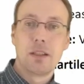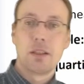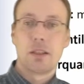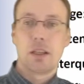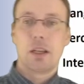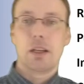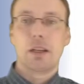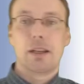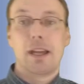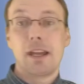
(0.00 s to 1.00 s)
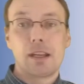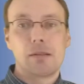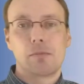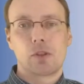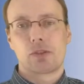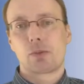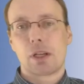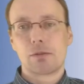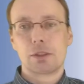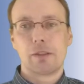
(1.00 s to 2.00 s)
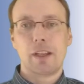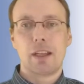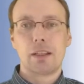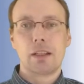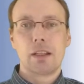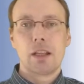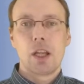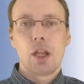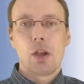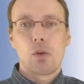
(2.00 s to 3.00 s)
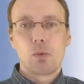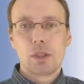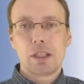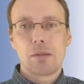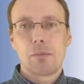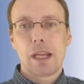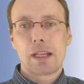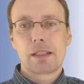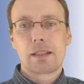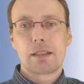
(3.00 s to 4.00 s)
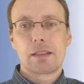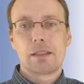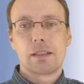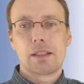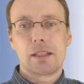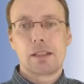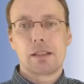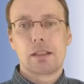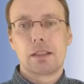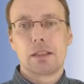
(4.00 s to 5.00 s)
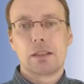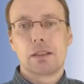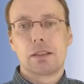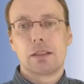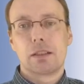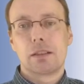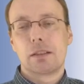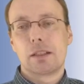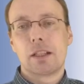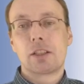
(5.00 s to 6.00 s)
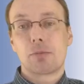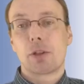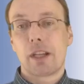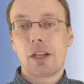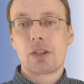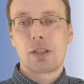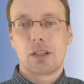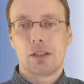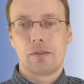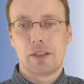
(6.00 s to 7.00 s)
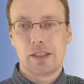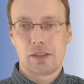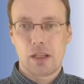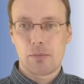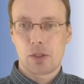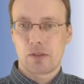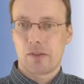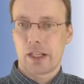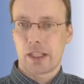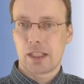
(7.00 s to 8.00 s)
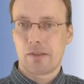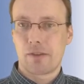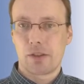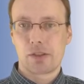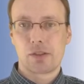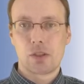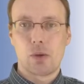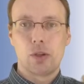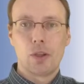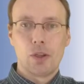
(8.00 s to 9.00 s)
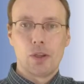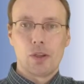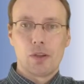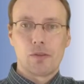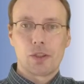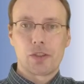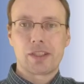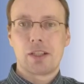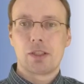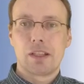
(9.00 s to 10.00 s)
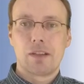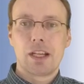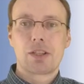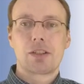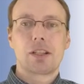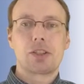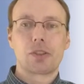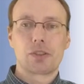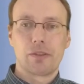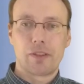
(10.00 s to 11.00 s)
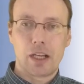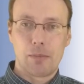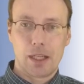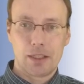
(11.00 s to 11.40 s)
n, or square root of n, really makes the interpretation of these numbers very different. So for the standard deviation, it shows the variability in the